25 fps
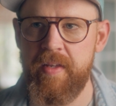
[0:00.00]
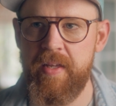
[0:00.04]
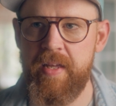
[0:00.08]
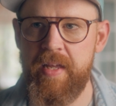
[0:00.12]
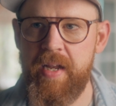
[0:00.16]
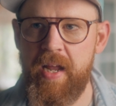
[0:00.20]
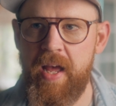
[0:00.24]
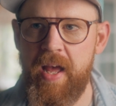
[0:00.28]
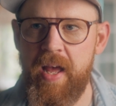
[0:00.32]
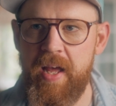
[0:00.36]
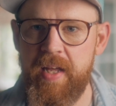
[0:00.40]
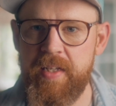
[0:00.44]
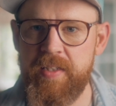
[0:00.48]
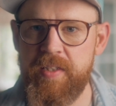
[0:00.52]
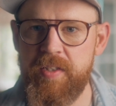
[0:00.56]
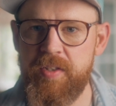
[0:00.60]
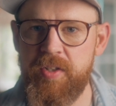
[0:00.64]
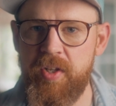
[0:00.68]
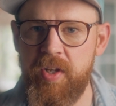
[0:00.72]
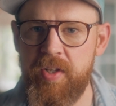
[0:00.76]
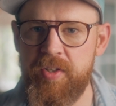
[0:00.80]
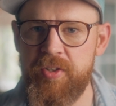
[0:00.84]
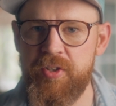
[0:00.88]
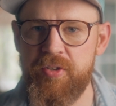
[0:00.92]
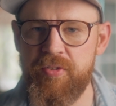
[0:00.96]
It has a
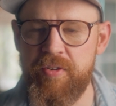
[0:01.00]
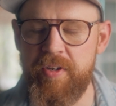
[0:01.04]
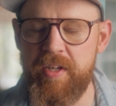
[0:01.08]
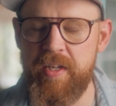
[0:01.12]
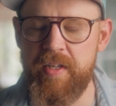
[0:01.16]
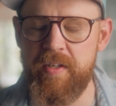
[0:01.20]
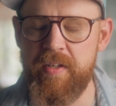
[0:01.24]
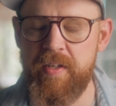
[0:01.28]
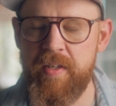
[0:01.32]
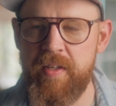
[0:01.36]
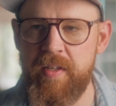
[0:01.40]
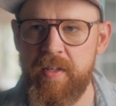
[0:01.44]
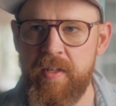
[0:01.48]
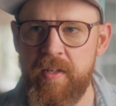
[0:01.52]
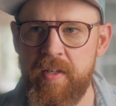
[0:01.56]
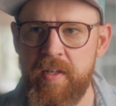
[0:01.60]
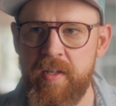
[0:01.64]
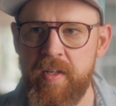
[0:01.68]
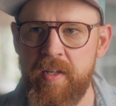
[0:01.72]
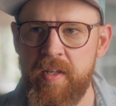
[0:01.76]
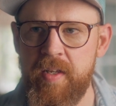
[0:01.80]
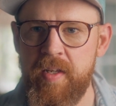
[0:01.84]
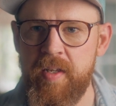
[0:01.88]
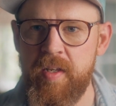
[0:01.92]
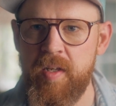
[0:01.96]
touchscreen,
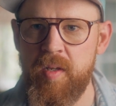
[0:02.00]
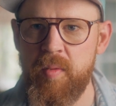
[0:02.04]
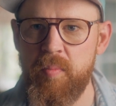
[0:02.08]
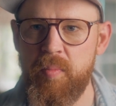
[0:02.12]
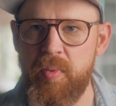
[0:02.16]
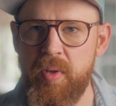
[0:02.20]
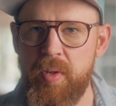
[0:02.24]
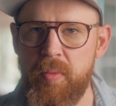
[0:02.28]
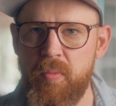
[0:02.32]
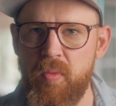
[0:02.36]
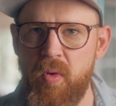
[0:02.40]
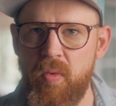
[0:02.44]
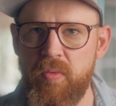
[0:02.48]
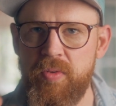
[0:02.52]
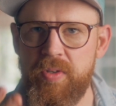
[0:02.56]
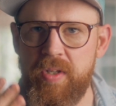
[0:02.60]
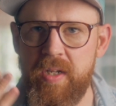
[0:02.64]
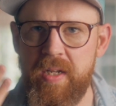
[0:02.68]
but it won't